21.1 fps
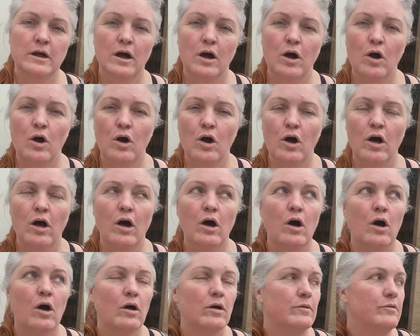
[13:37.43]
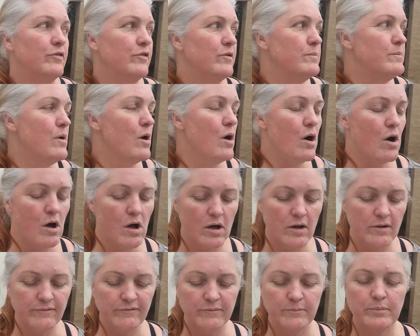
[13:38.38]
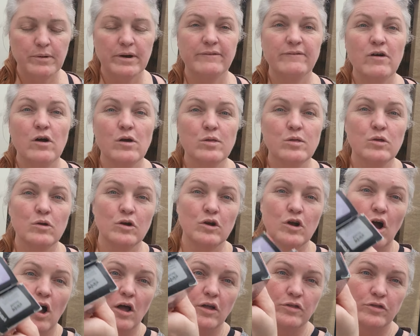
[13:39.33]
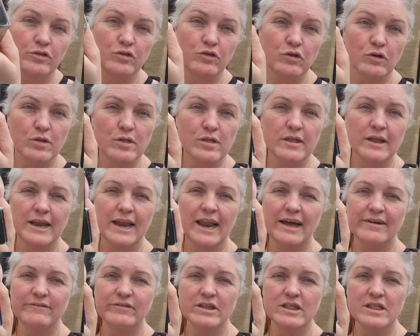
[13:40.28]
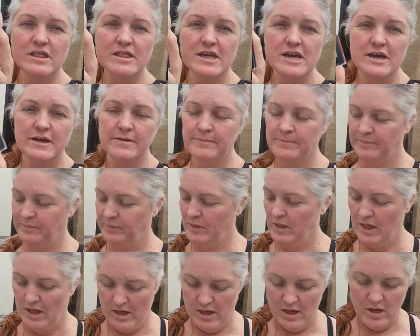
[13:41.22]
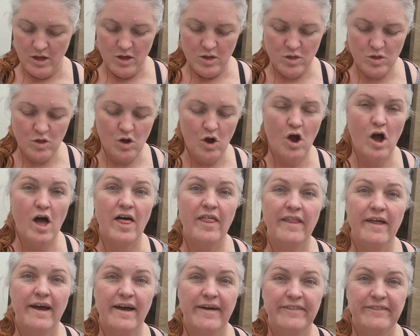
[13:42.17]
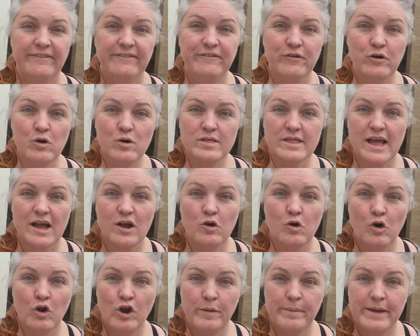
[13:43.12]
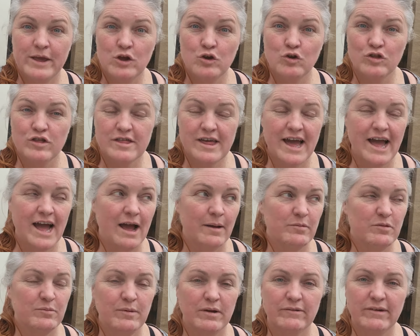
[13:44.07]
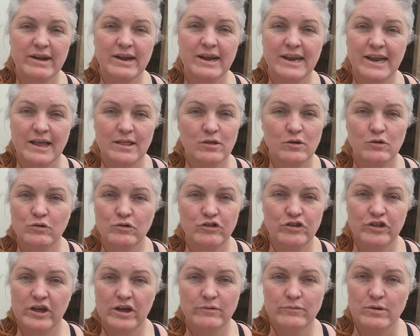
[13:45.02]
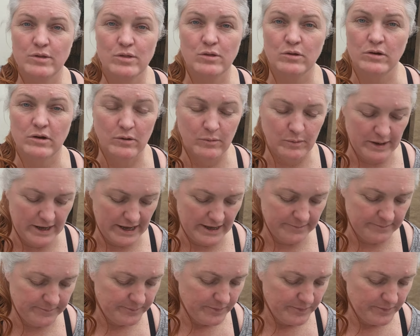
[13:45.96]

or the mauve, but I've also got dusty lavender. So those are going to be good times, but I reckon that's a good year or so away.